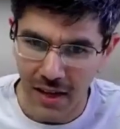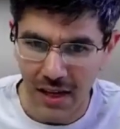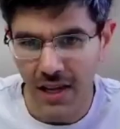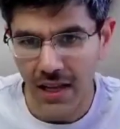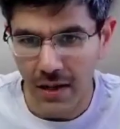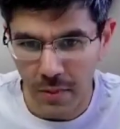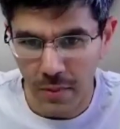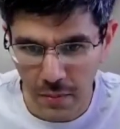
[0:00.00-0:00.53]

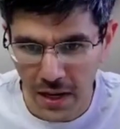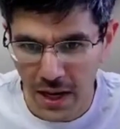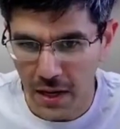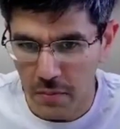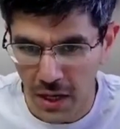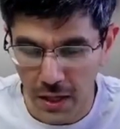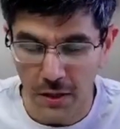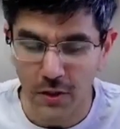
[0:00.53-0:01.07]
It'll help them
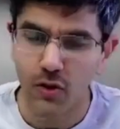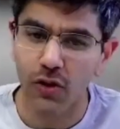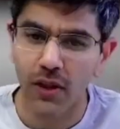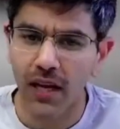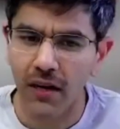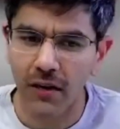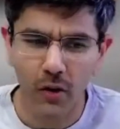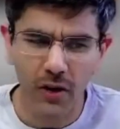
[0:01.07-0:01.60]
get meta. So
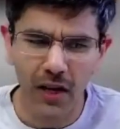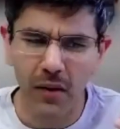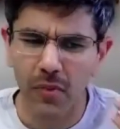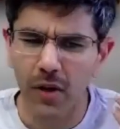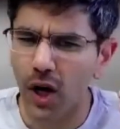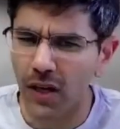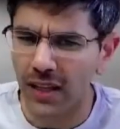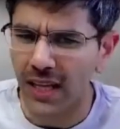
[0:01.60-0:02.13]
don't get
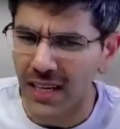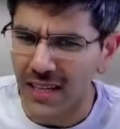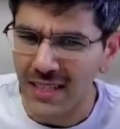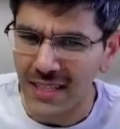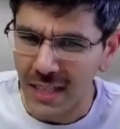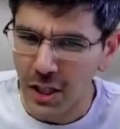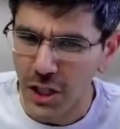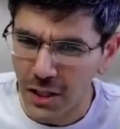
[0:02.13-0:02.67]
me wrong, there
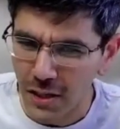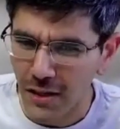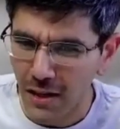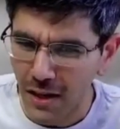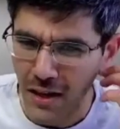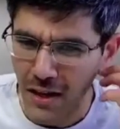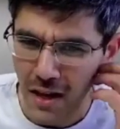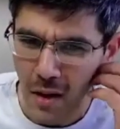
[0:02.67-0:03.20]
is digital,